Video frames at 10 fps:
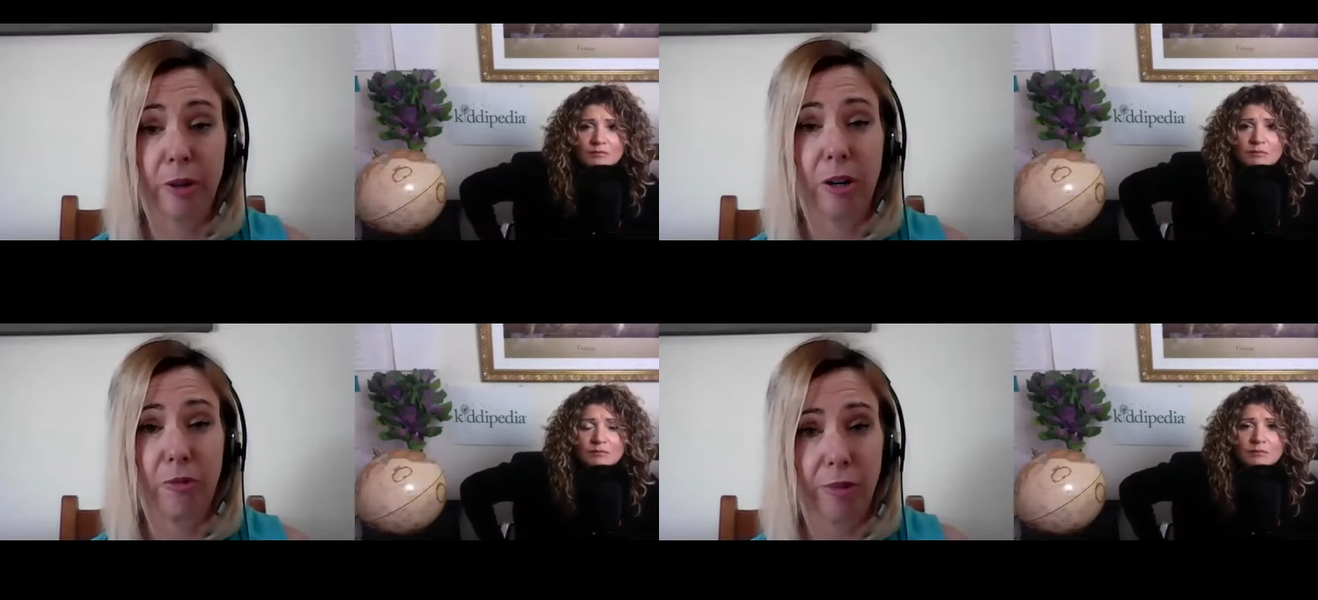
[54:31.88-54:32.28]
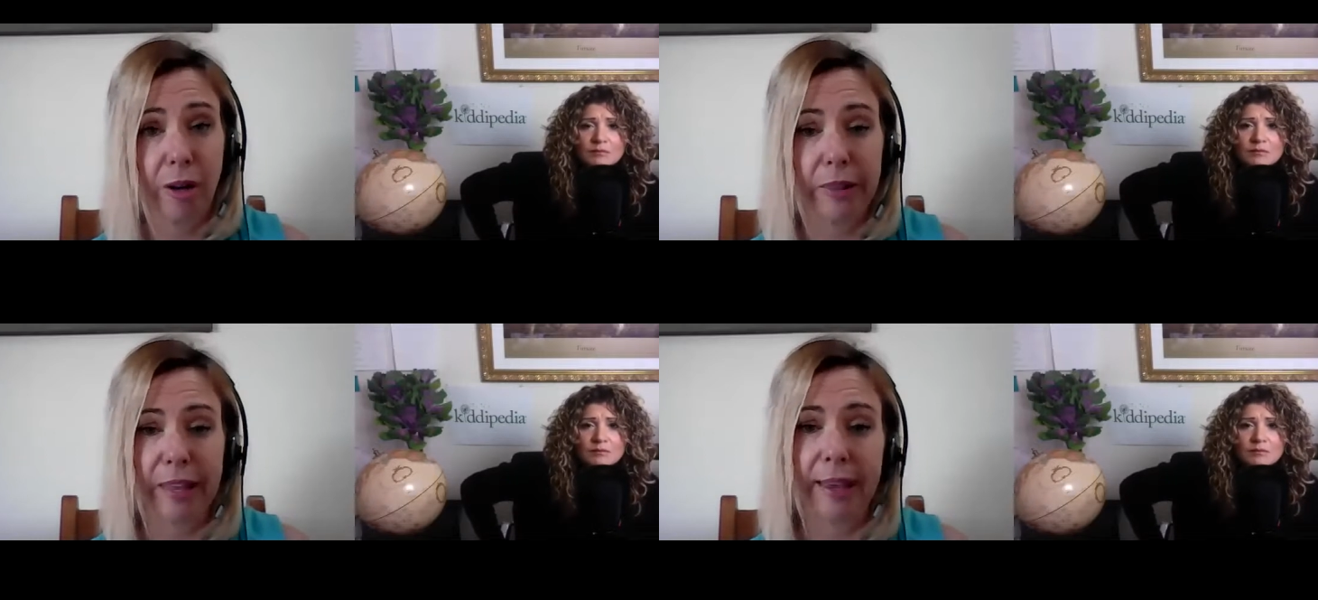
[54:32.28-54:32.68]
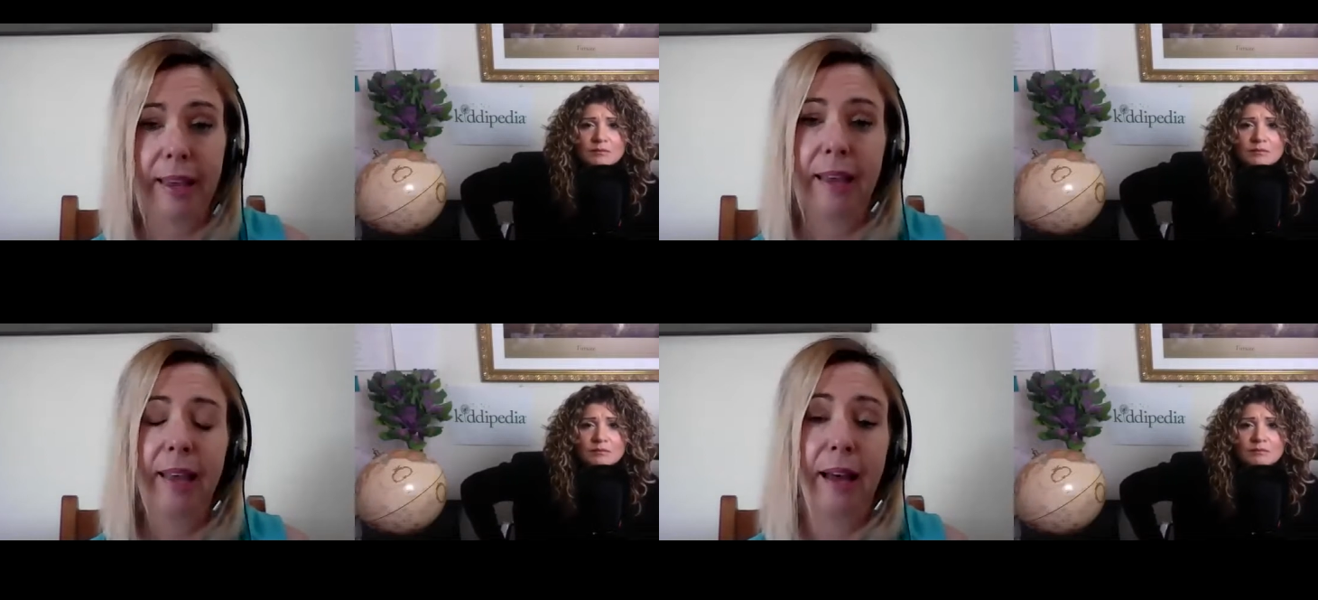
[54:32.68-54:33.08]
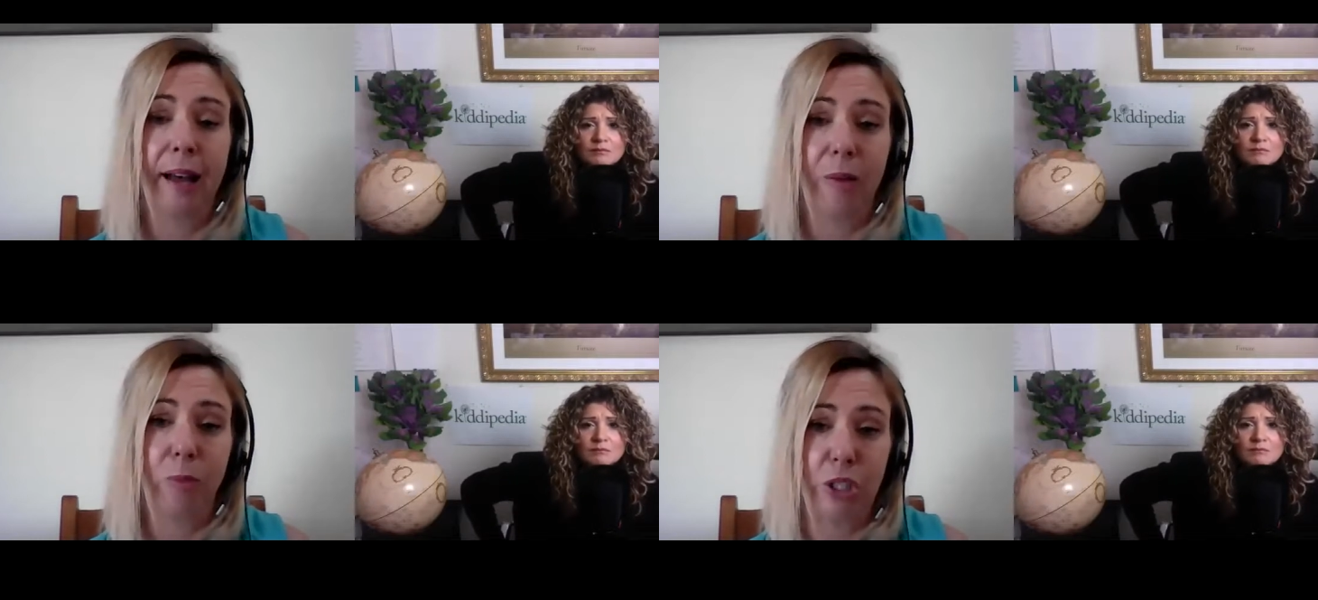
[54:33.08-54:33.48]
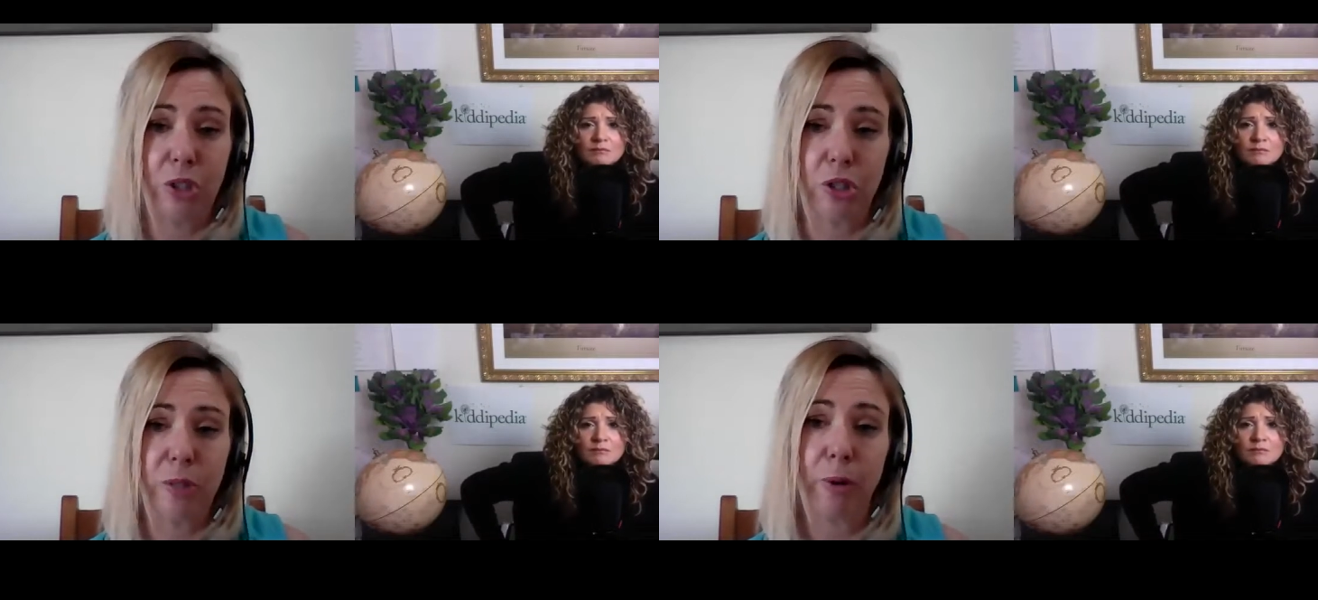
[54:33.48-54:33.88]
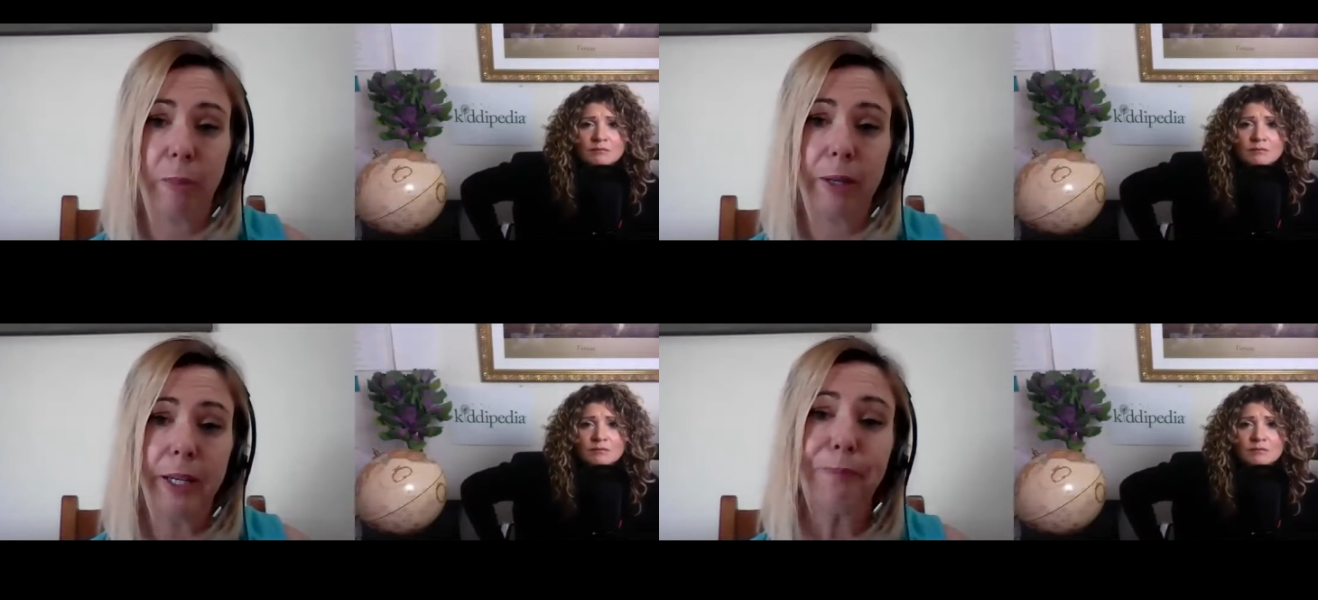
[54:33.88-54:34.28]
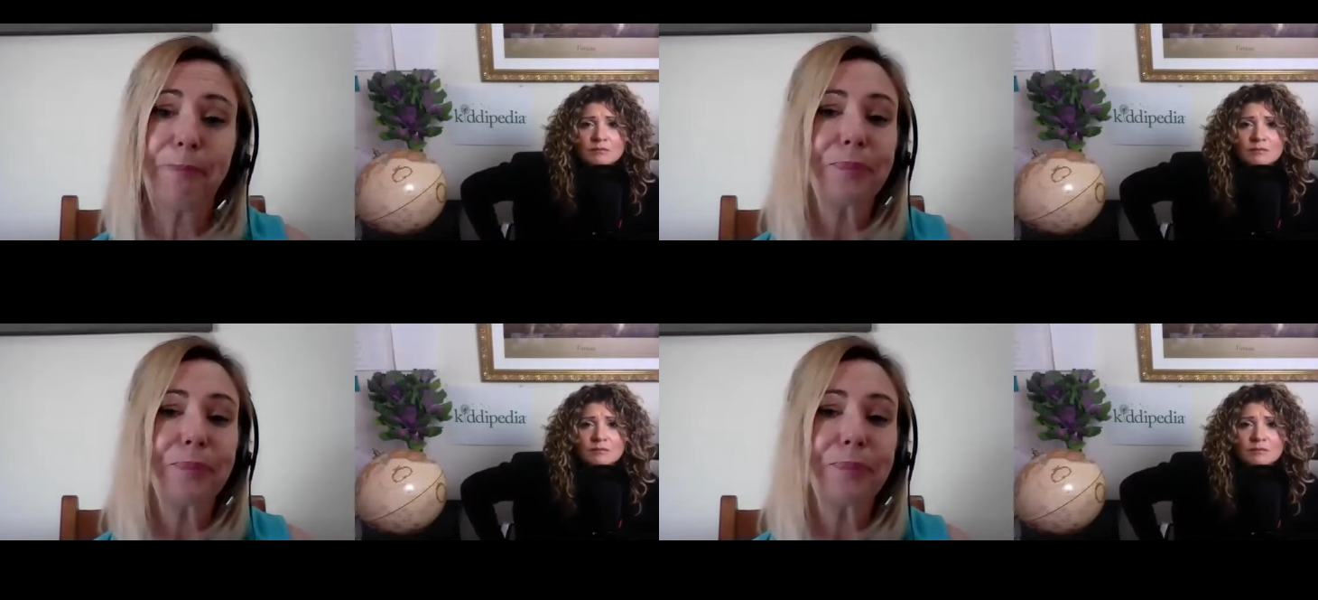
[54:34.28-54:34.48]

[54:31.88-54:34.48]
Speaker 1: code right there, um, which you just pop in,